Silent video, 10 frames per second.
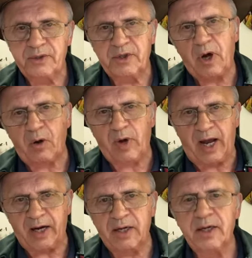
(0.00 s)
Go
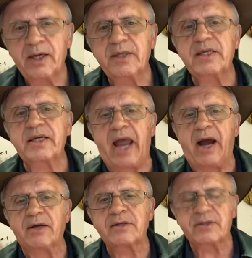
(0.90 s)
away. This is
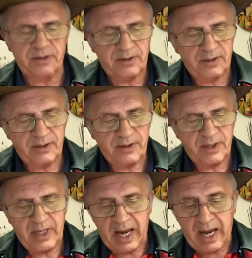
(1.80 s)
ours.
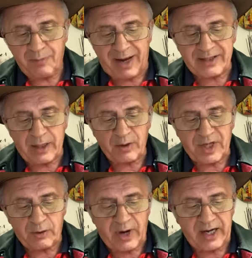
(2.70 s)
But there was
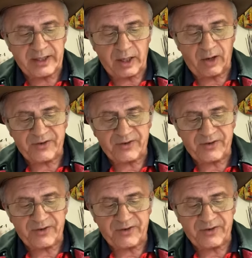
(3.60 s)
a great deal